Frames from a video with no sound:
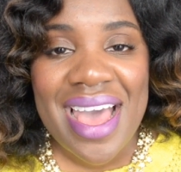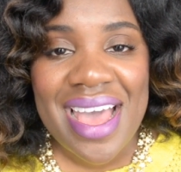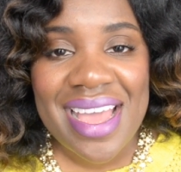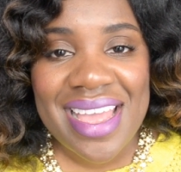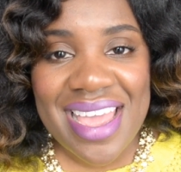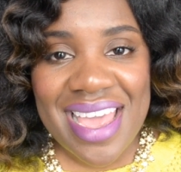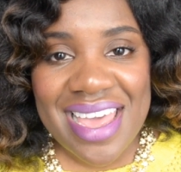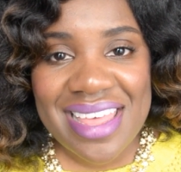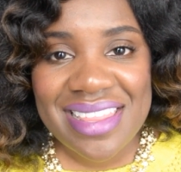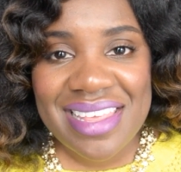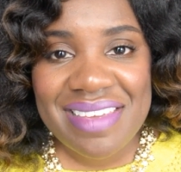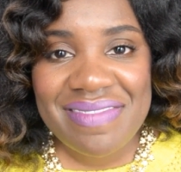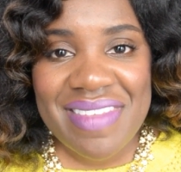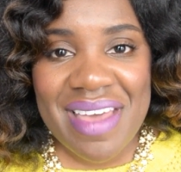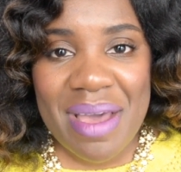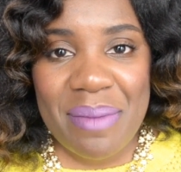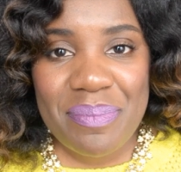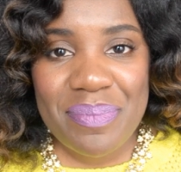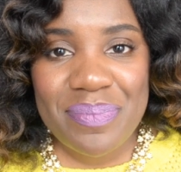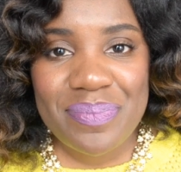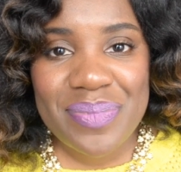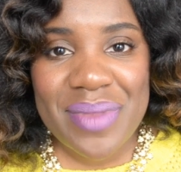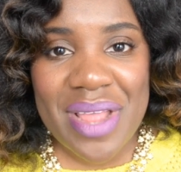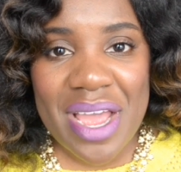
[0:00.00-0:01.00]
again, leave
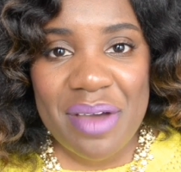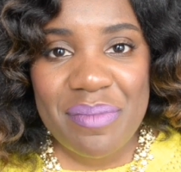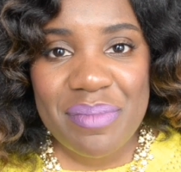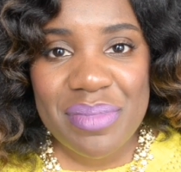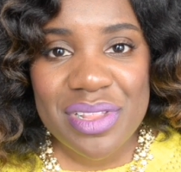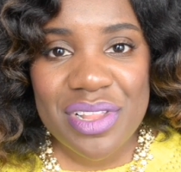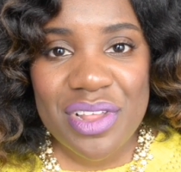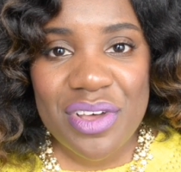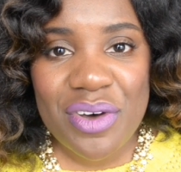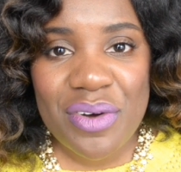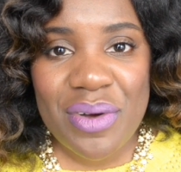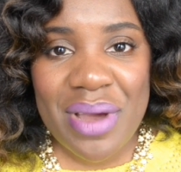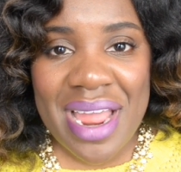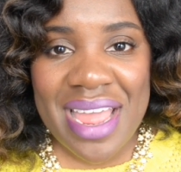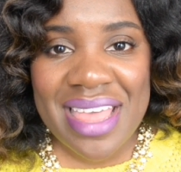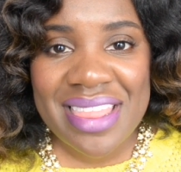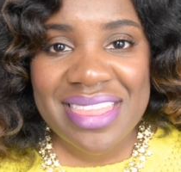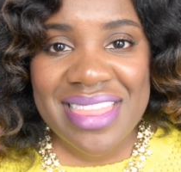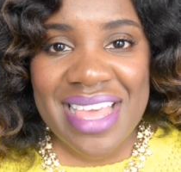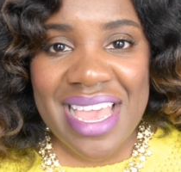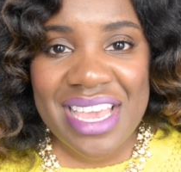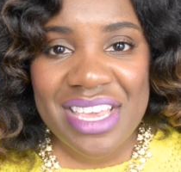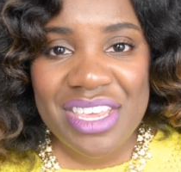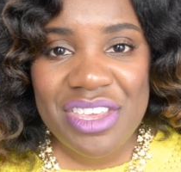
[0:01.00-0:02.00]
that down below.
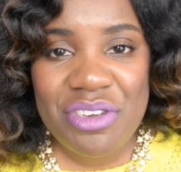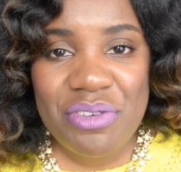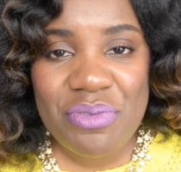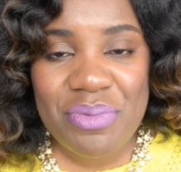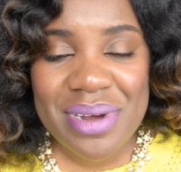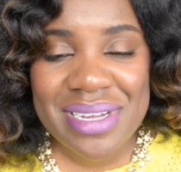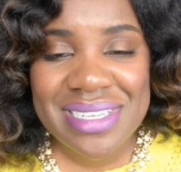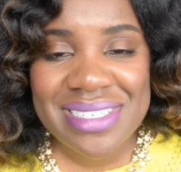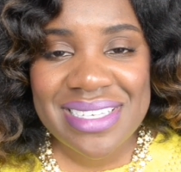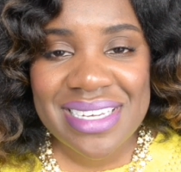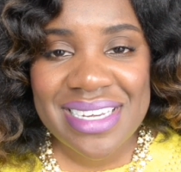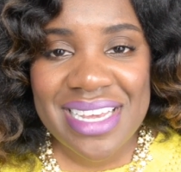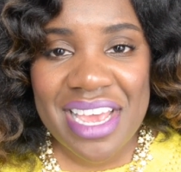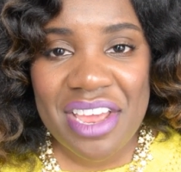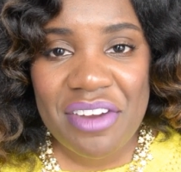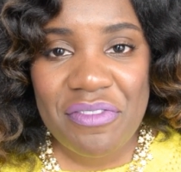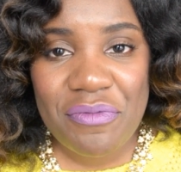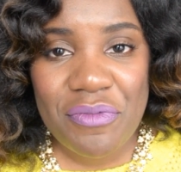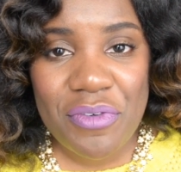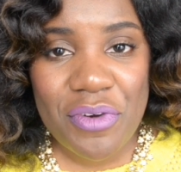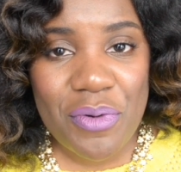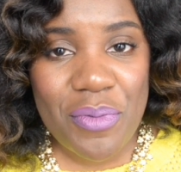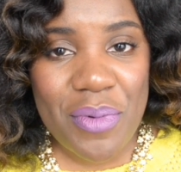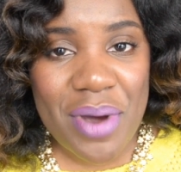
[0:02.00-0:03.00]
And thank you once
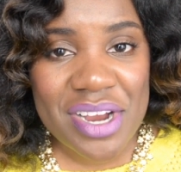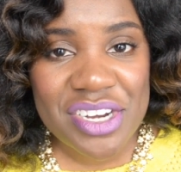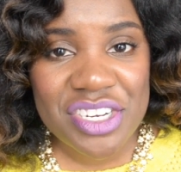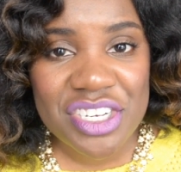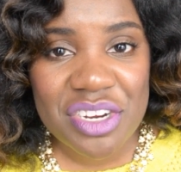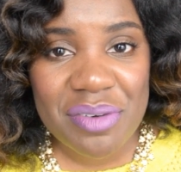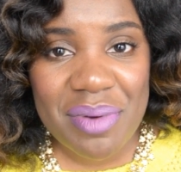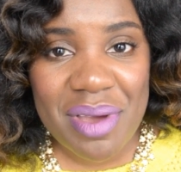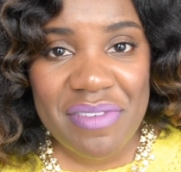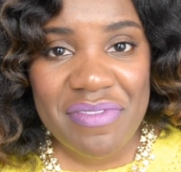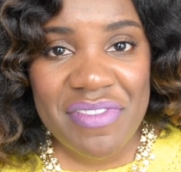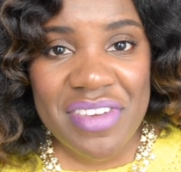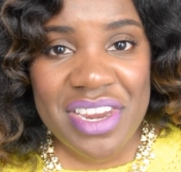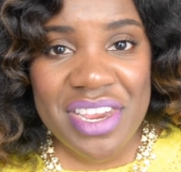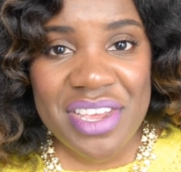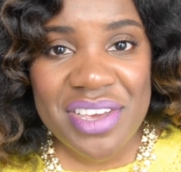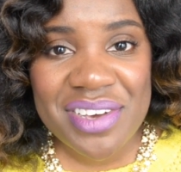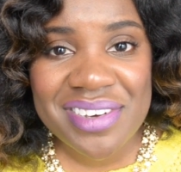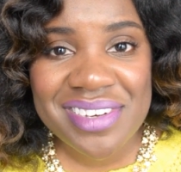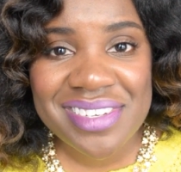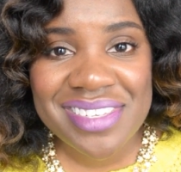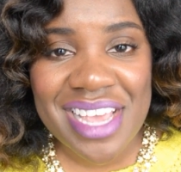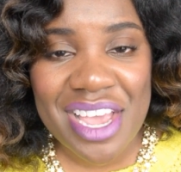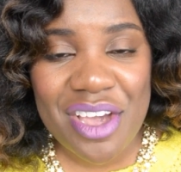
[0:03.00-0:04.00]
again for watching my
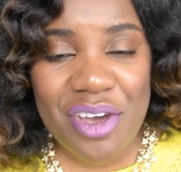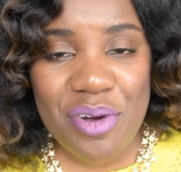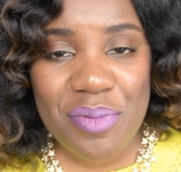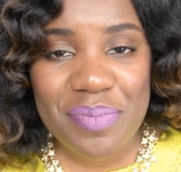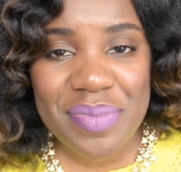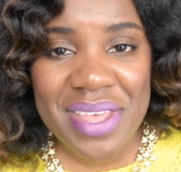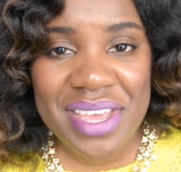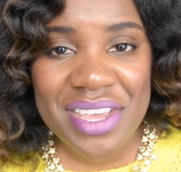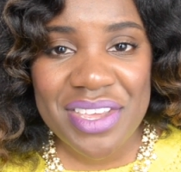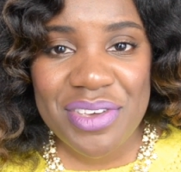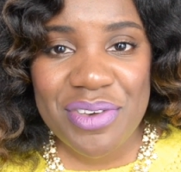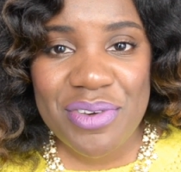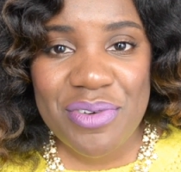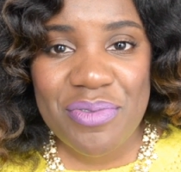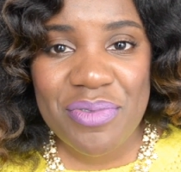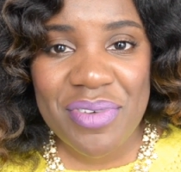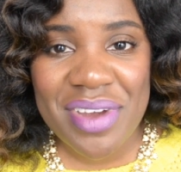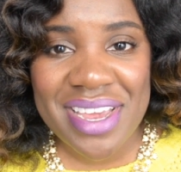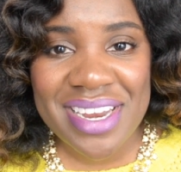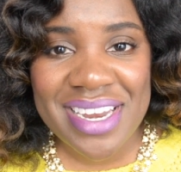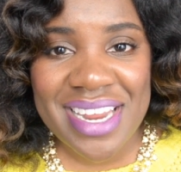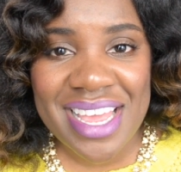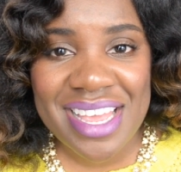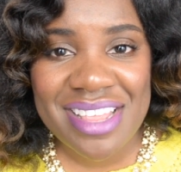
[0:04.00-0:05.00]
videos. I hope that you
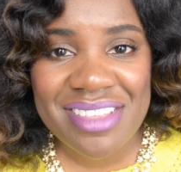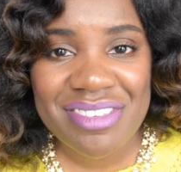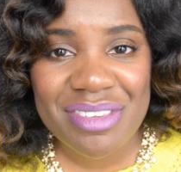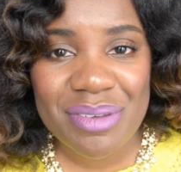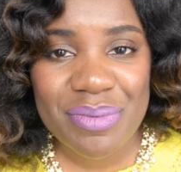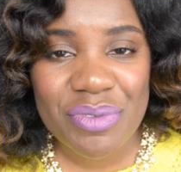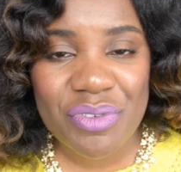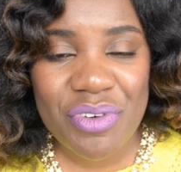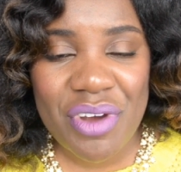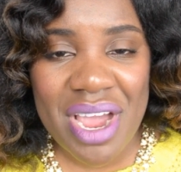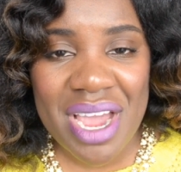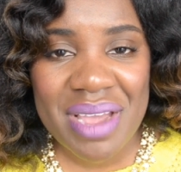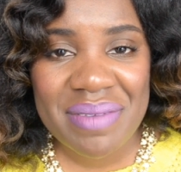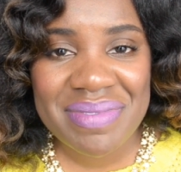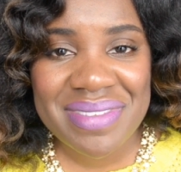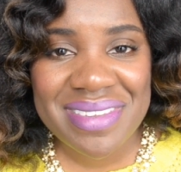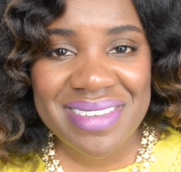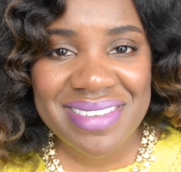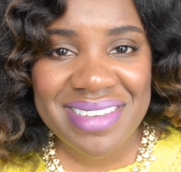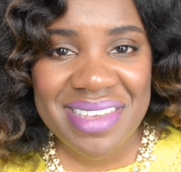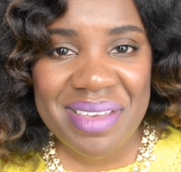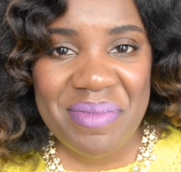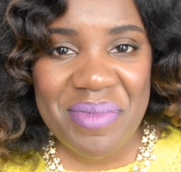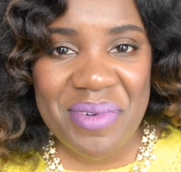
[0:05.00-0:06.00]
rate and subscribe
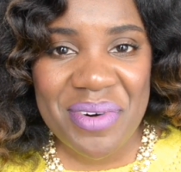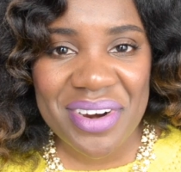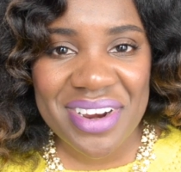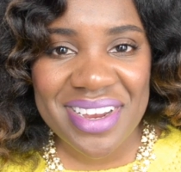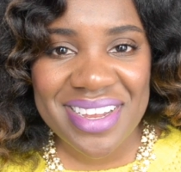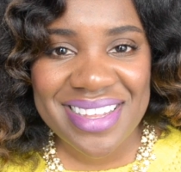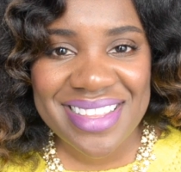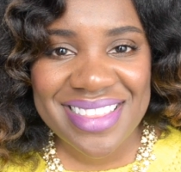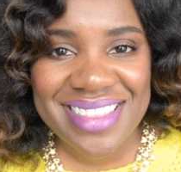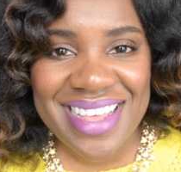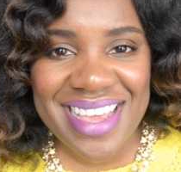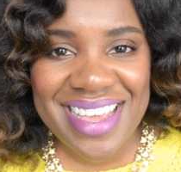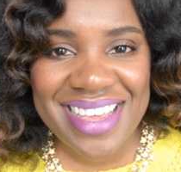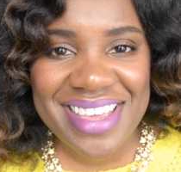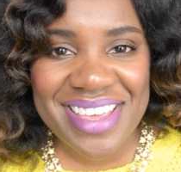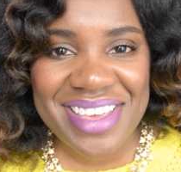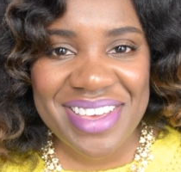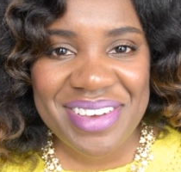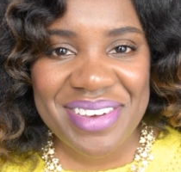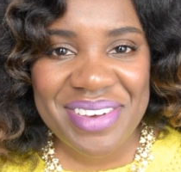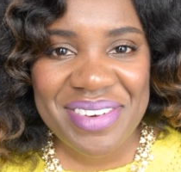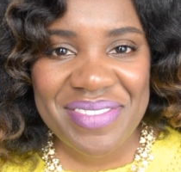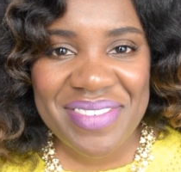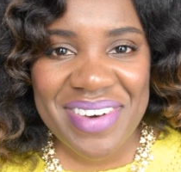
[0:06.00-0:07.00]
to see more. Thank
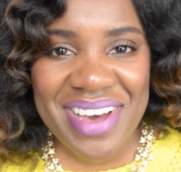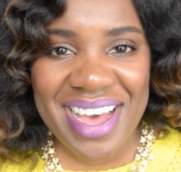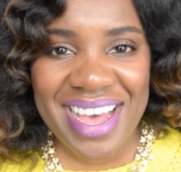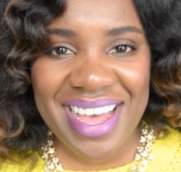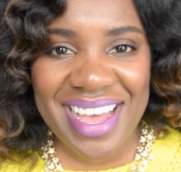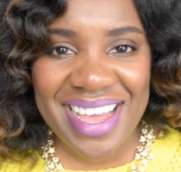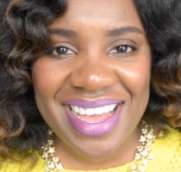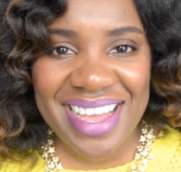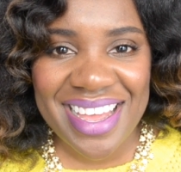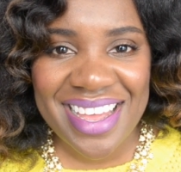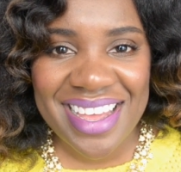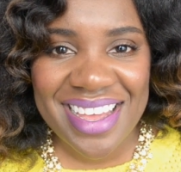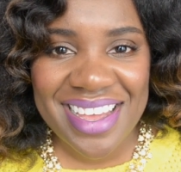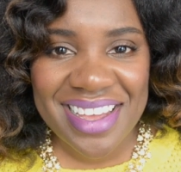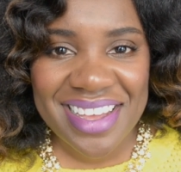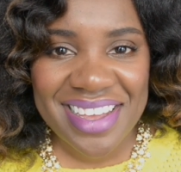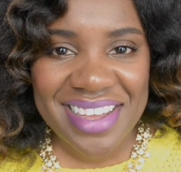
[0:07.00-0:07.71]
you. Bye.